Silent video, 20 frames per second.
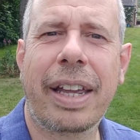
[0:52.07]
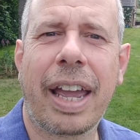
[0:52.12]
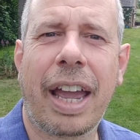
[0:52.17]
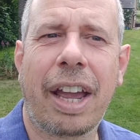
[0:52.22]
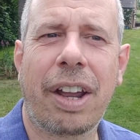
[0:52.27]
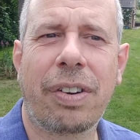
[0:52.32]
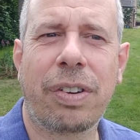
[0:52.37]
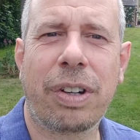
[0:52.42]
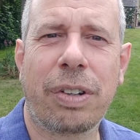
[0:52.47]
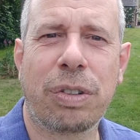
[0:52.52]

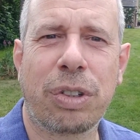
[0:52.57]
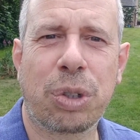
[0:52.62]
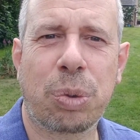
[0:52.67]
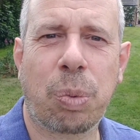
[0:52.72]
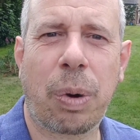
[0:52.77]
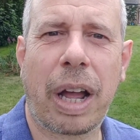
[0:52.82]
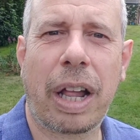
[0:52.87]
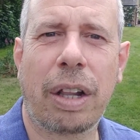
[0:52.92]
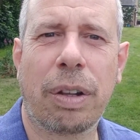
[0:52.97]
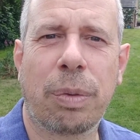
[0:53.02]
area as
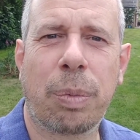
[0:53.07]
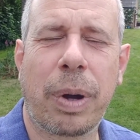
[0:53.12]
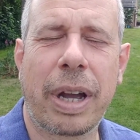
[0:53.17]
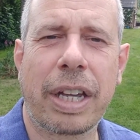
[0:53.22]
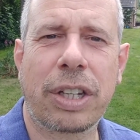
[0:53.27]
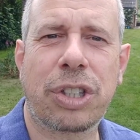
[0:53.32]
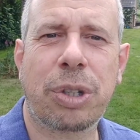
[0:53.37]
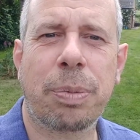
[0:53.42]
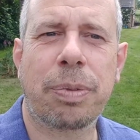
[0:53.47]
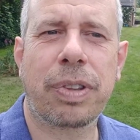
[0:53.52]
well where
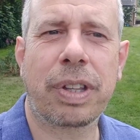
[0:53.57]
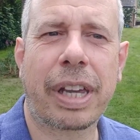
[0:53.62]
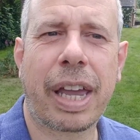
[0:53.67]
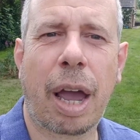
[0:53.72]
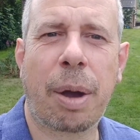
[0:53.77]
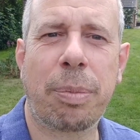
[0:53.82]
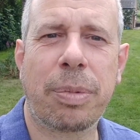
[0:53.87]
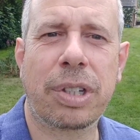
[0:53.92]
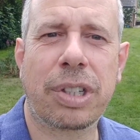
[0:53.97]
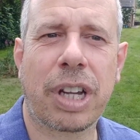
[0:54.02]
some of the
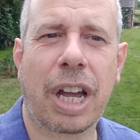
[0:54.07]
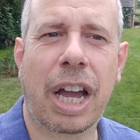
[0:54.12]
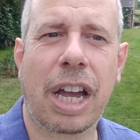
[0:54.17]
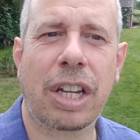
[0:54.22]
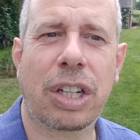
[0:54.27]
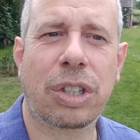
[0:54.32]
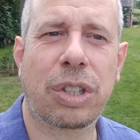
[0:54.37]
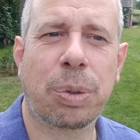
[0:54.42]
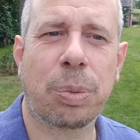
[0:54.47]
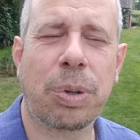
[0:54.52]
cameras
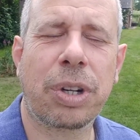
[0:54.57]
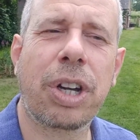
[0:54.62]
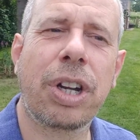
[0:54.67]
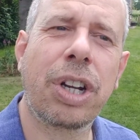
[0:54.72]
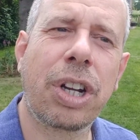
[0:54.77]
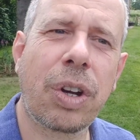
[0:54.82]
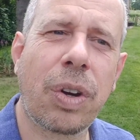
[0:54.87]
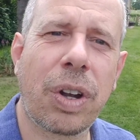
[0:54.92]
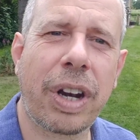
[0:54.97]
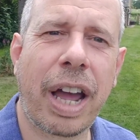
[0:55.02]
are. So we're going to
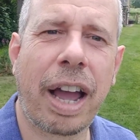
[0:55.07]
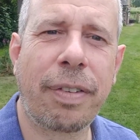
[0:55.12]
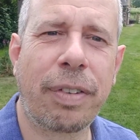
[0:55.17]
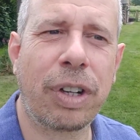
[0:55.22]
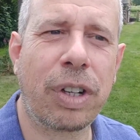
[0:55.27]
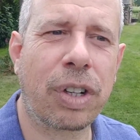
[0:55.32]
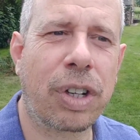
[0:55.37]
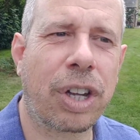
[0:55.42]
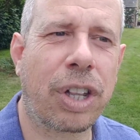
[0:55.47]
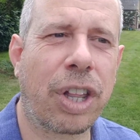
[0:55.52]
go and have a
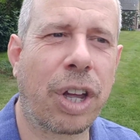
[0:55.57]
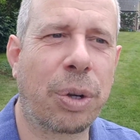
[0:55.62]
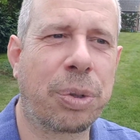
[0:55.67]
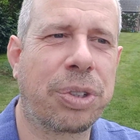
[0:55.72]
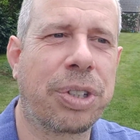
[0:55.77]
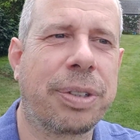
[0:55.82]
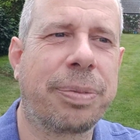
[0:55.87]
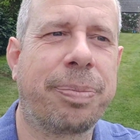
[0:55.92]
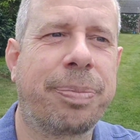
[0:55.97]
look at those.